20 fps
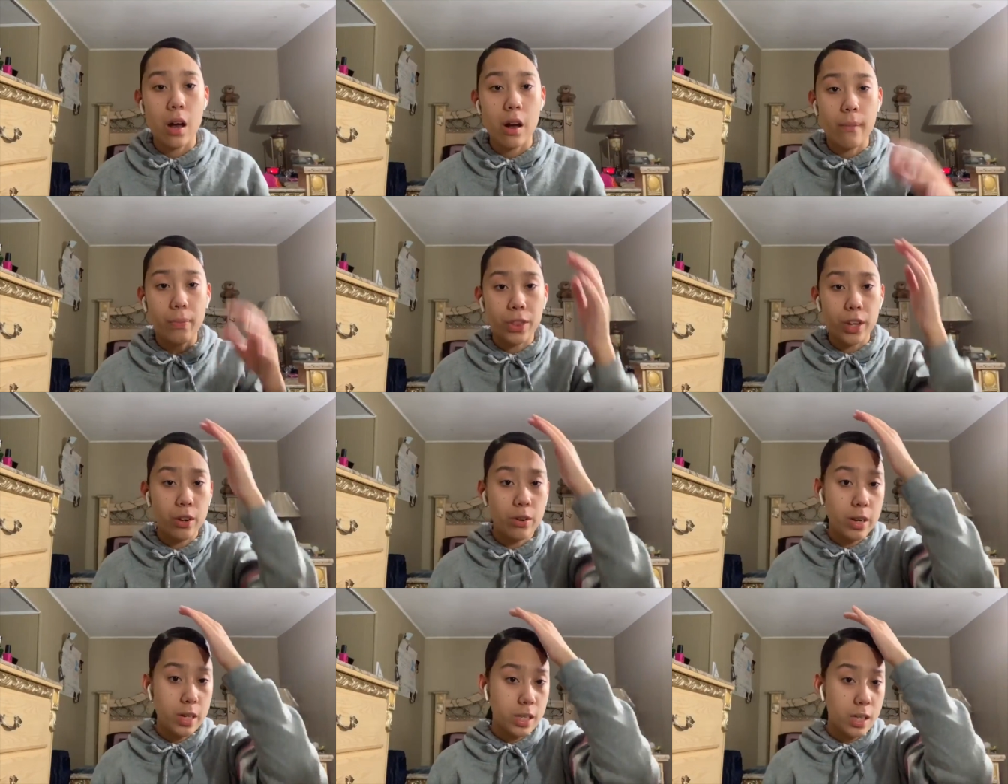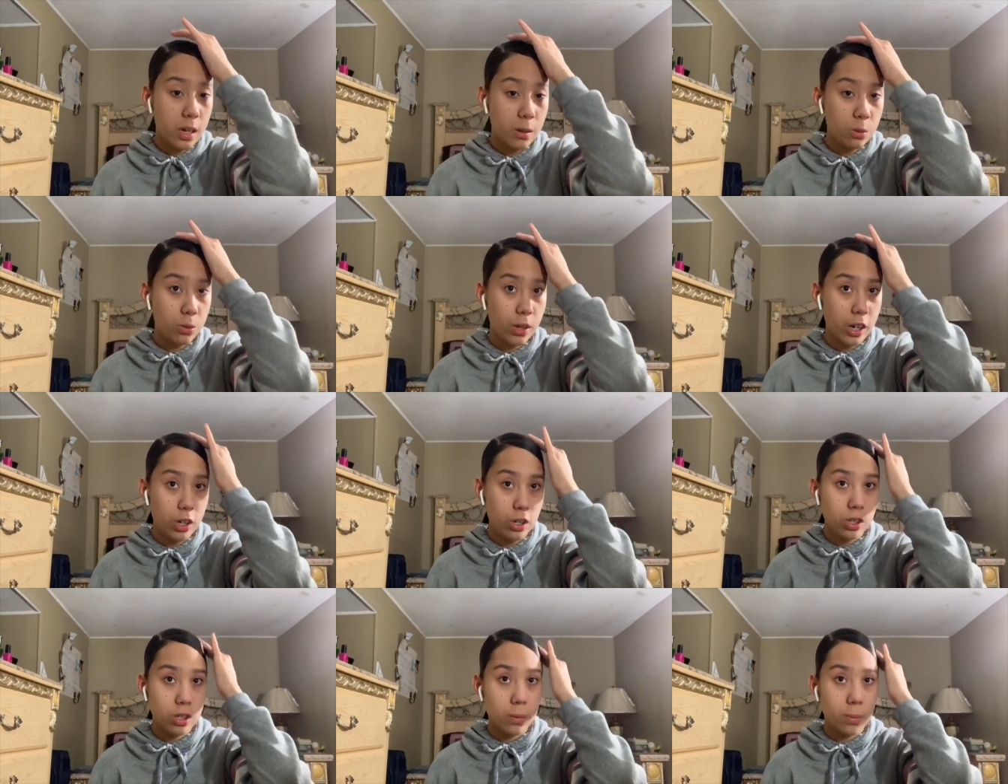there are times where I
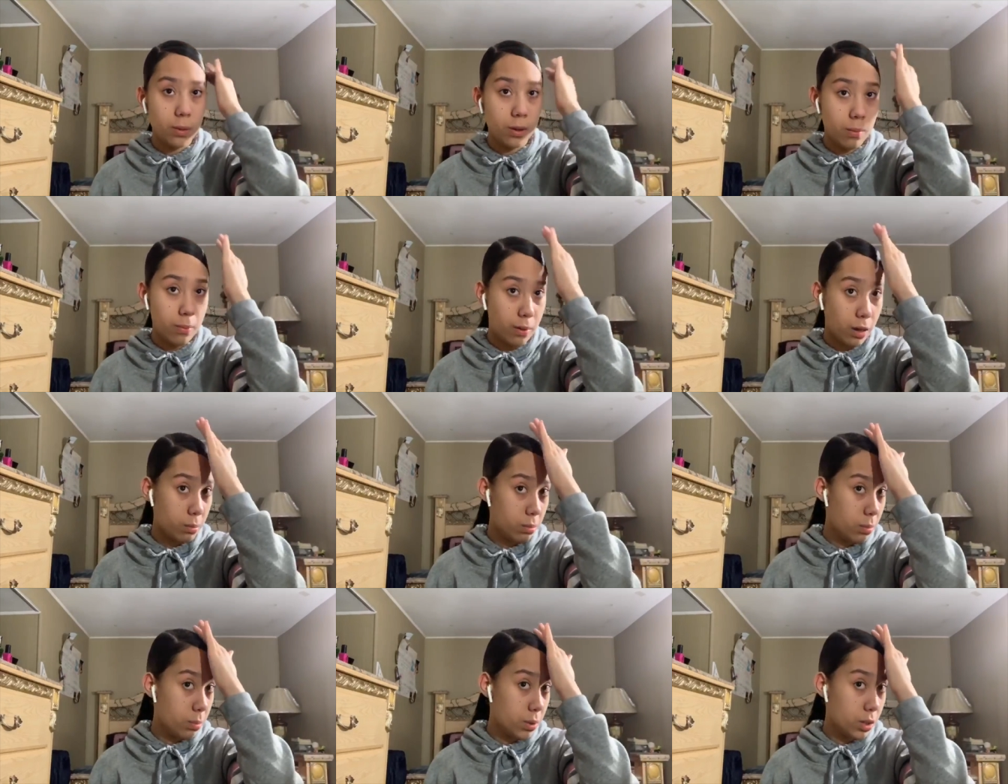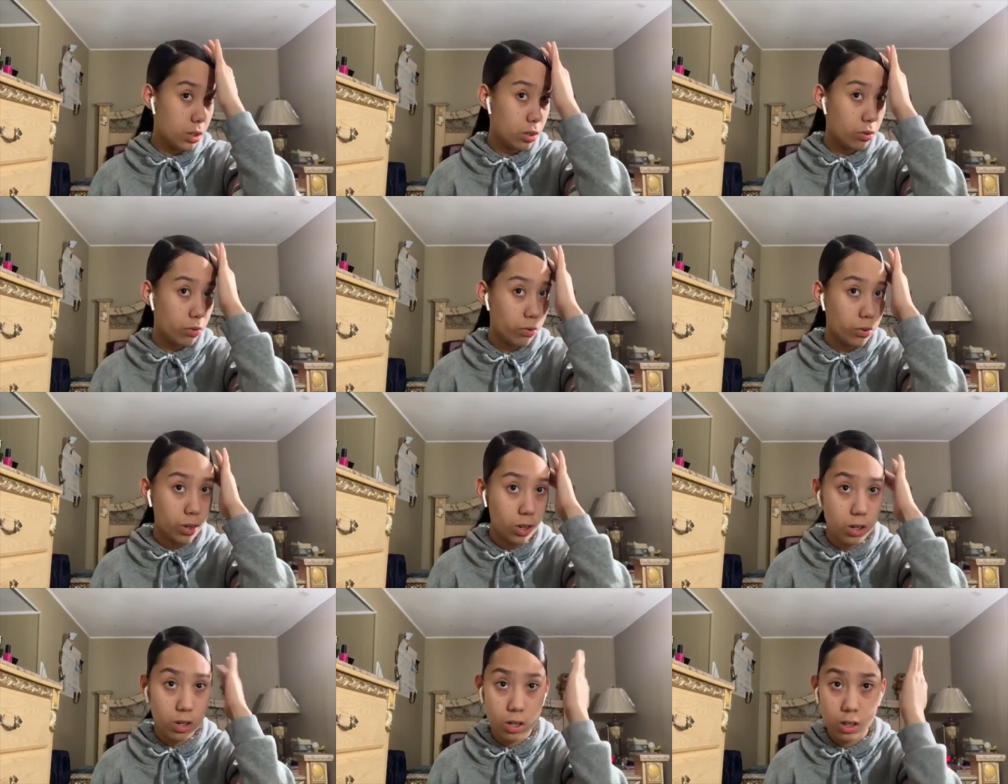used to put bobby pins
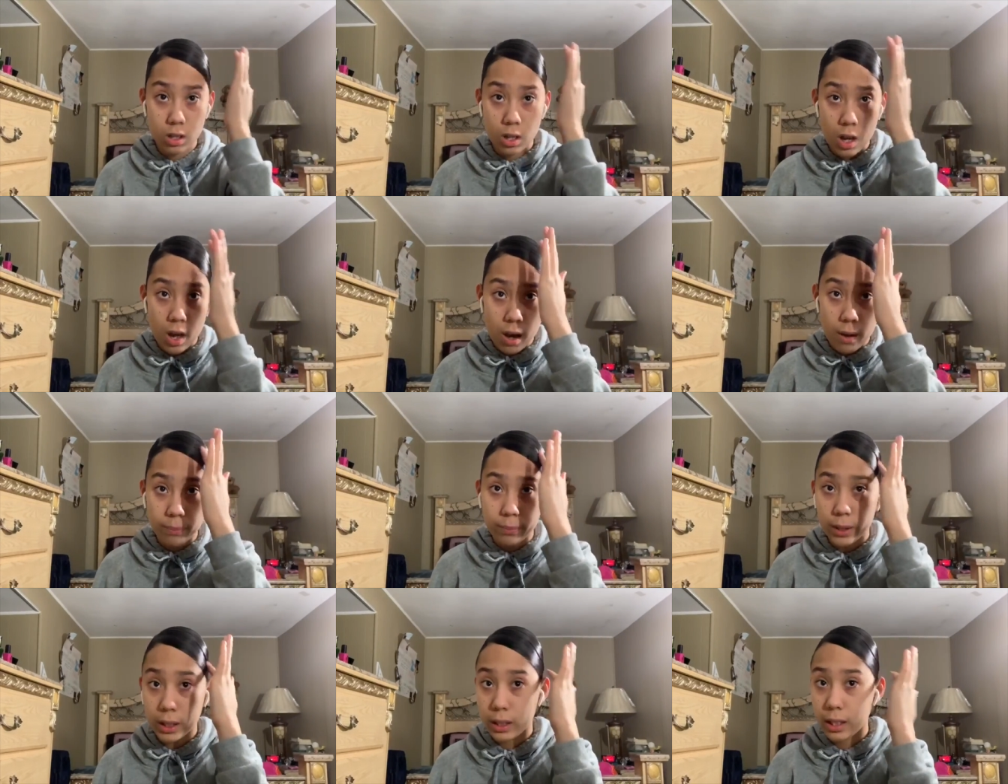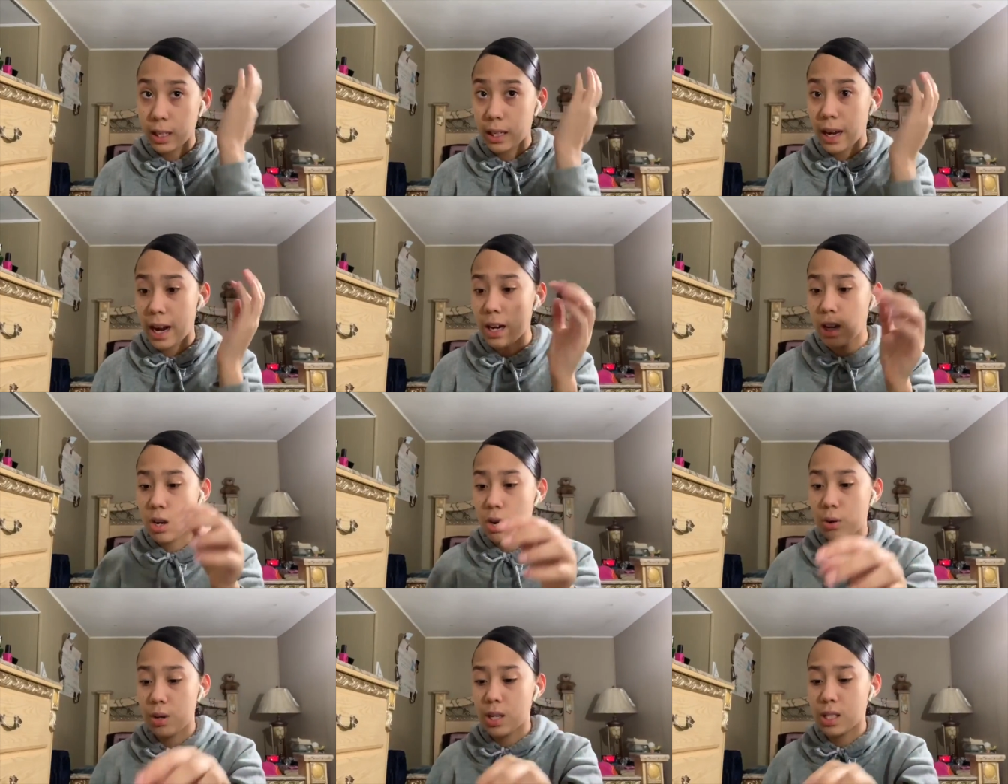first, but then I
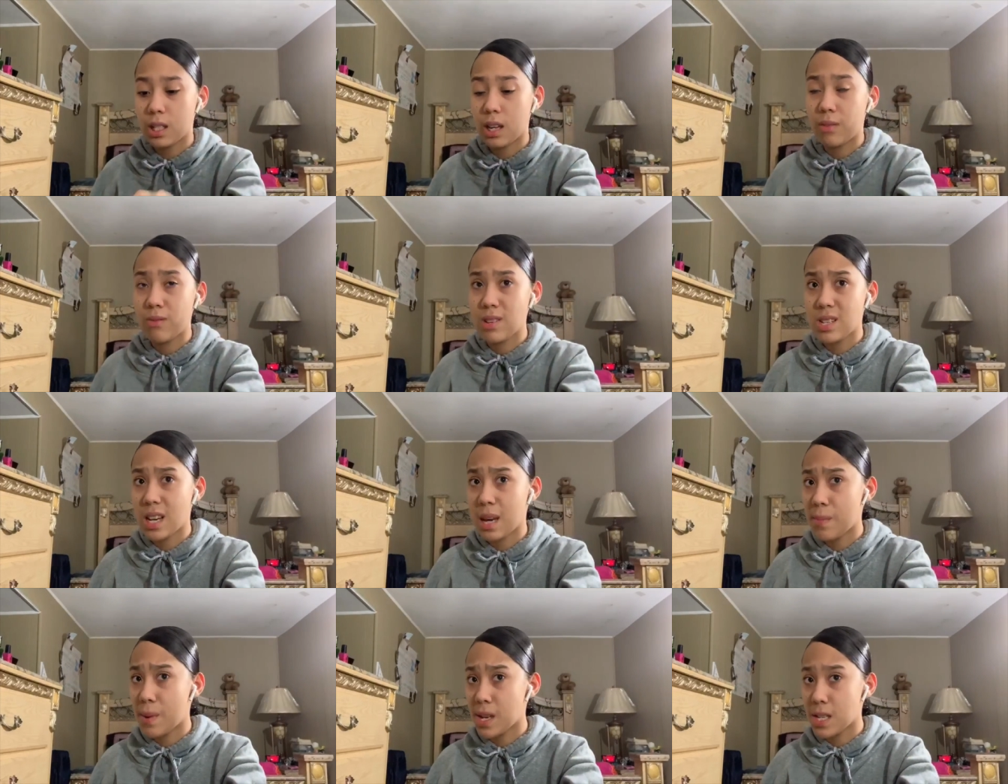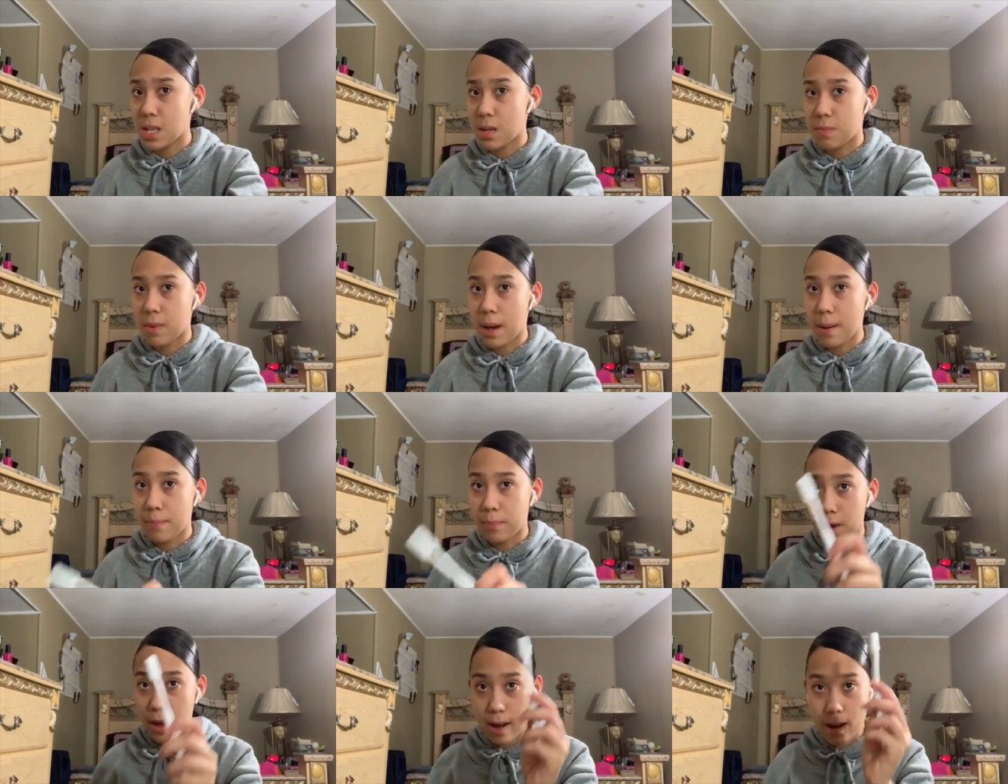noticed every time I did my
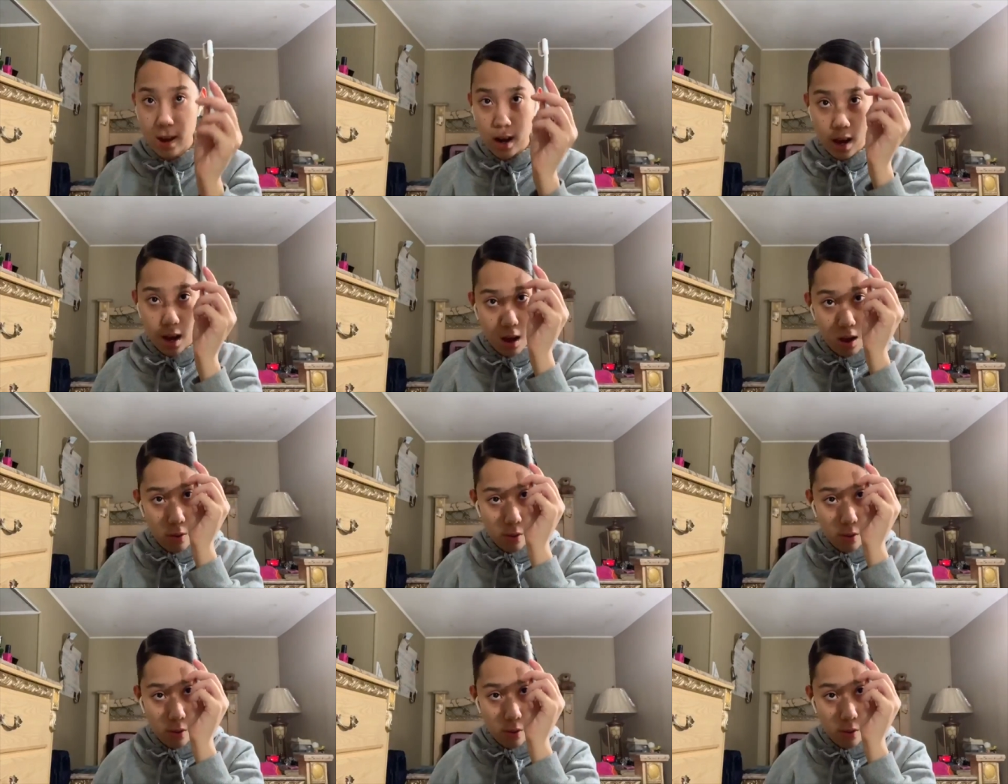bun,